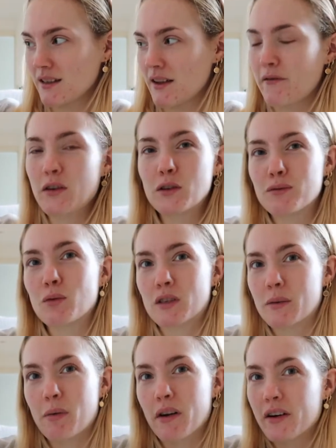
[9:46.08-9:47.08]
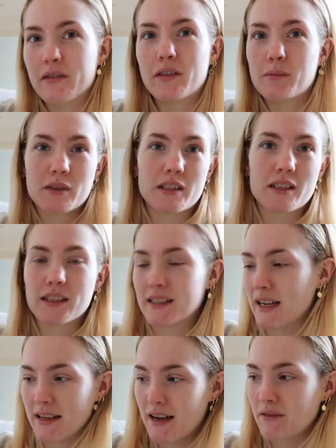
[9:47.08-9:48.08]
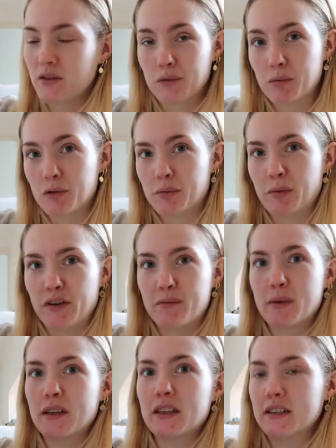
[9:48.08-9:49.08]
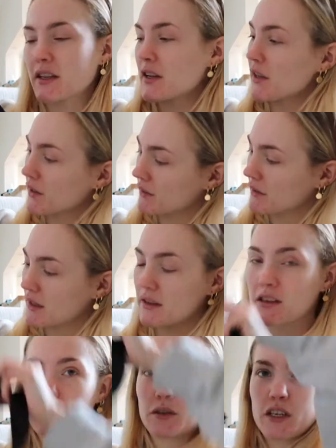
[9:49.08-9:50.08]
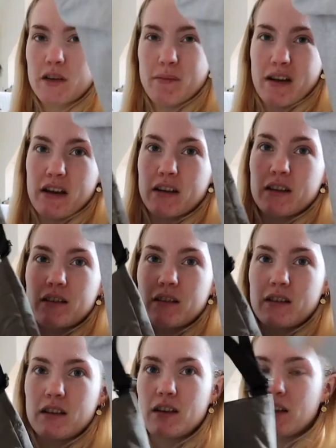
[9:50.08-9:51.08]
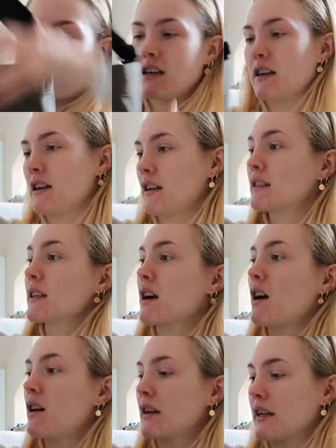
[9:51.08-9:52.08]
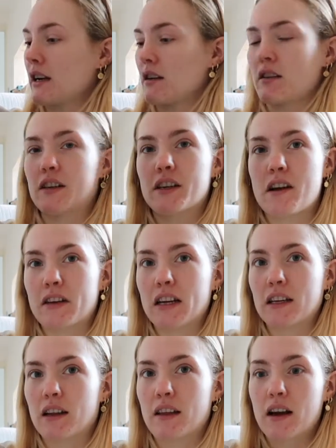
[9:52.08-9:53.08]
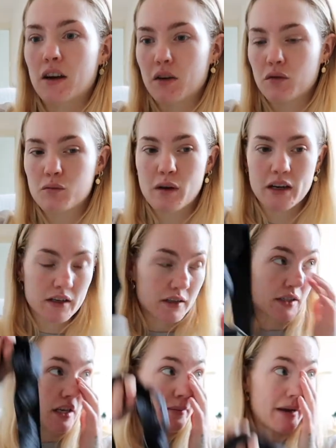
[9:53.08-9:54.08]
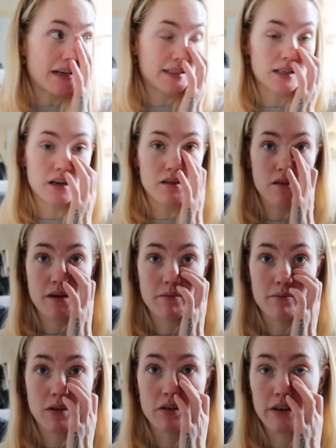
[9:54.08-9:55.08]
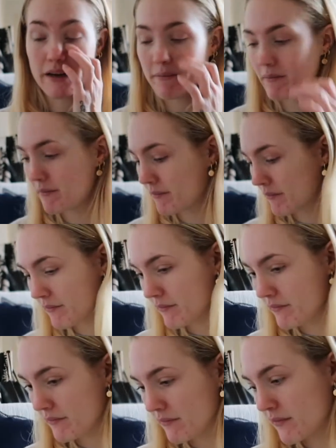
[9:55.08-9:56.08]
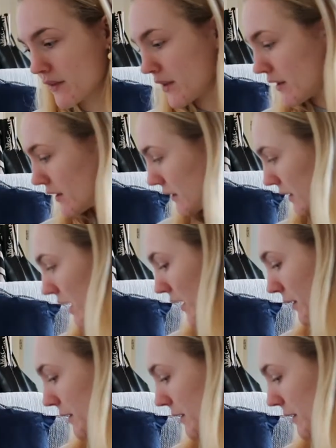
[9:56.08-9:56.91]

it feels waterproof, I'm just gonna say that. It feels waterproof. But that's cute, another little tote bag. That's a khaki colour, I don't have any like that. All my tote bags are cream. So